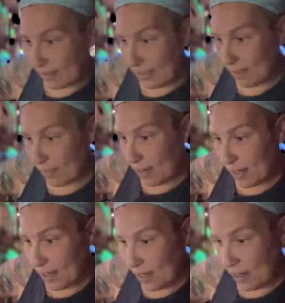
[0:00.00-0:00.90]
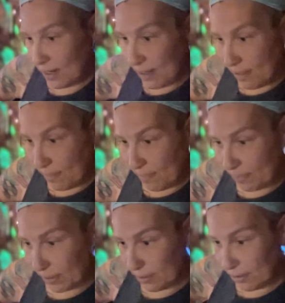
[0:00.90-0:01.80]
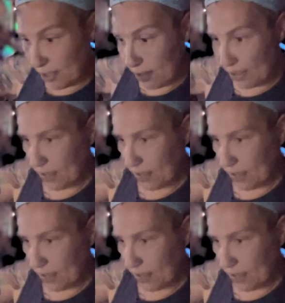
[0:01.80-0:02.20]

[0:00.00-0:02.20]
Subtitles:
Libra, Pluto,